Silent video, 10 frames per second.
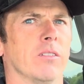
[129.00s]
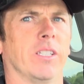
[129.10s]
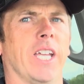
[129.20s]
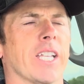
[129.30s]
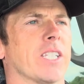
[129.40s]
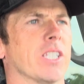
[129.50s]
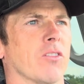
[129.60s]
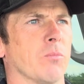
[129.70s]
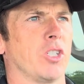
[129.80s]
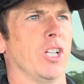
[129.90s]
the essence
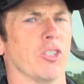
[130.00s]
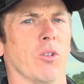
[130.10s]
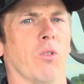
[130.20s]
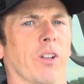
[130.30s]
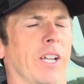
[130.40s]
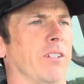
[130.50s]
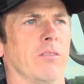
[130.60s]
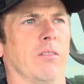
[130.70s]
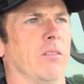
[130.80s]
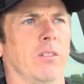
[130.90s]
of the machine control 1. And
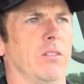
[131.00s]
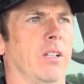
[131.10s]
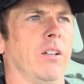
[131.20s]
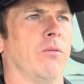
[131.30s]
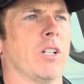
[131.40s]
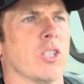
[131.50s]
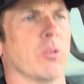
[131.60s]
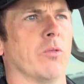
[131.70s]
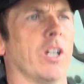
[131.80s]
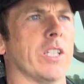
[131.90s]
we can
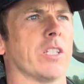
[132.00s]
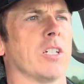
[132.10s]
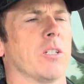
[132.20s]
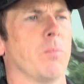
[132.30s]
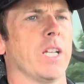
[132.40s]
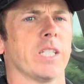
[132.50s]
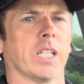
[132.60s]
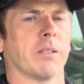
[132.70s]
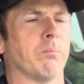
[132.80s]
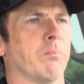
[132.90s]
summarize it into
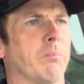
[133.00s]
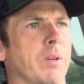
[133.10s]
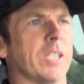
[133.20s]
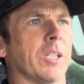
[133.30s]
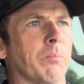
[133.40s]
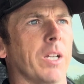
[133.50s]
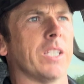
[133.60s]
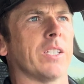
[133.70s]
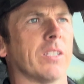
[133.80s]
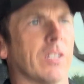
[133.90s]
basic
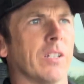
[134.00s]
bits.